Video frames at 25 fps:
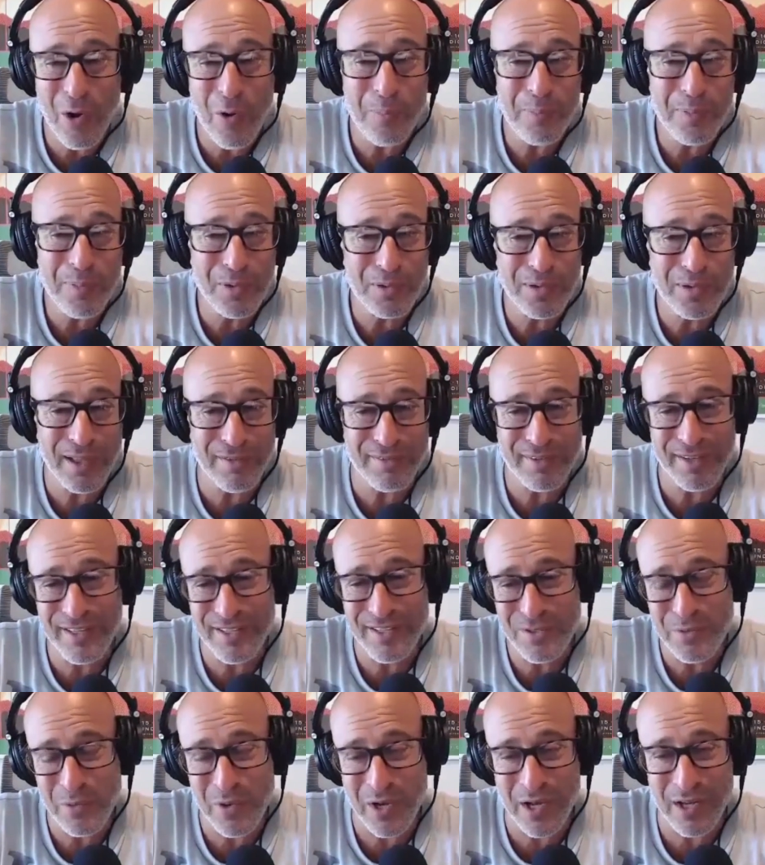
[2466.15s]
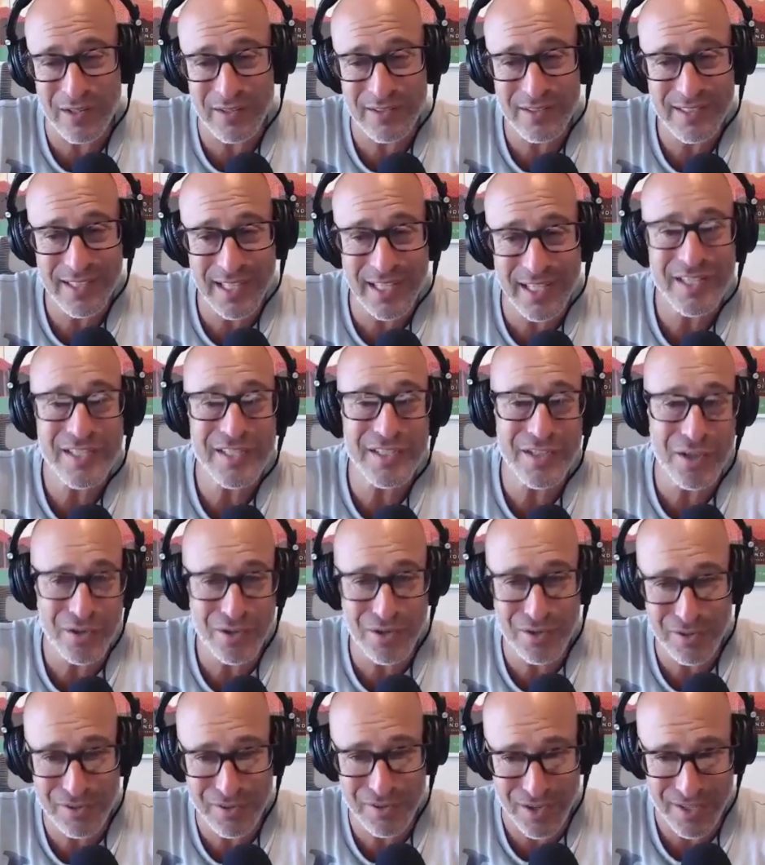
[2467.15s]
Hope you love it as well. Let us
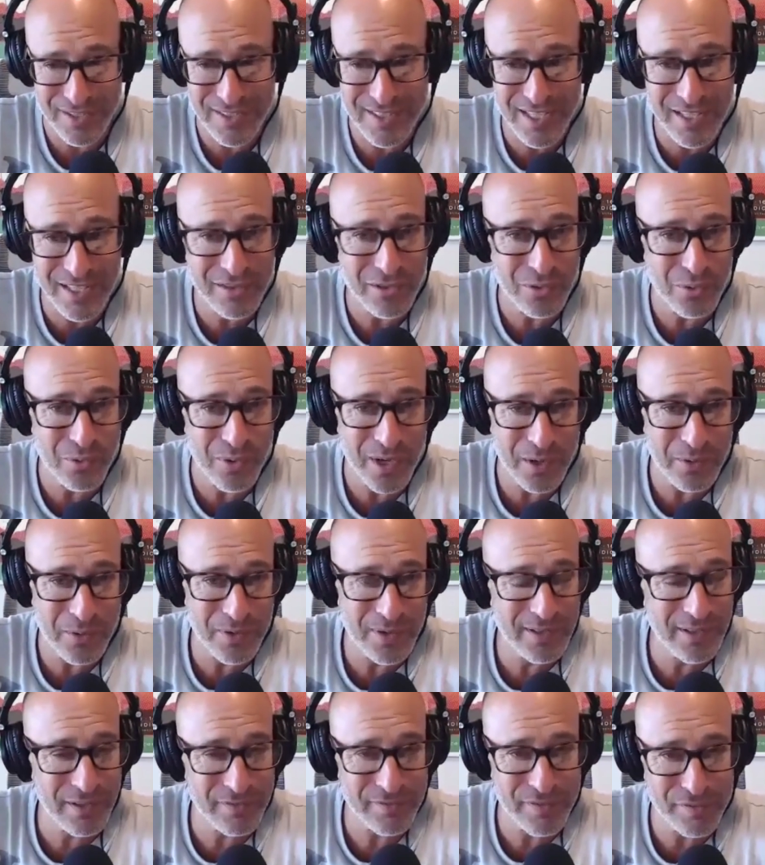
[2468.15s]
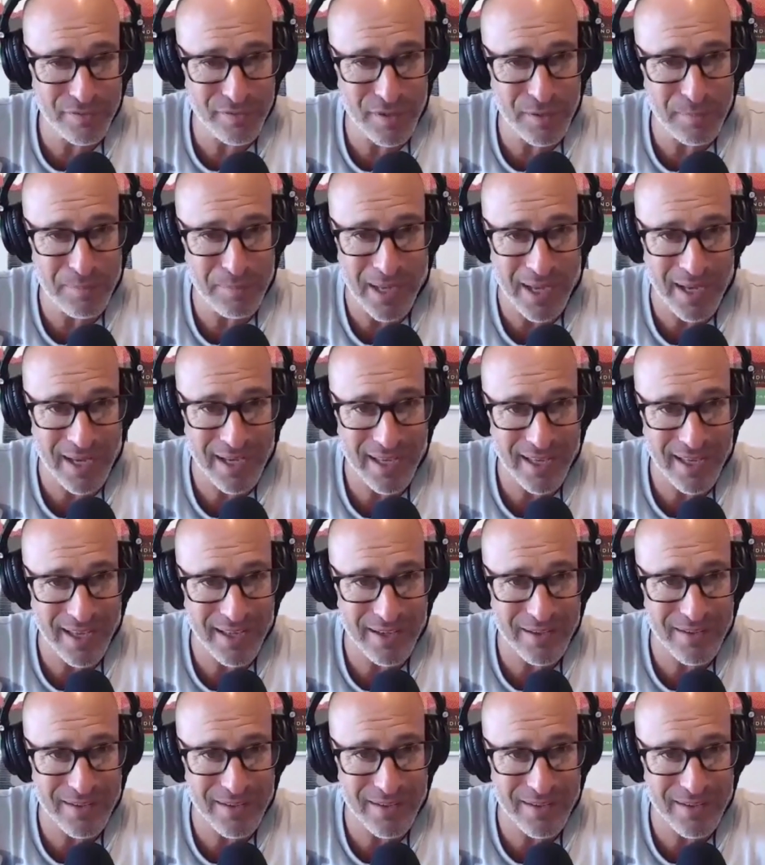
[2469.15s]
know your thoughts. Either way, we love the feedback.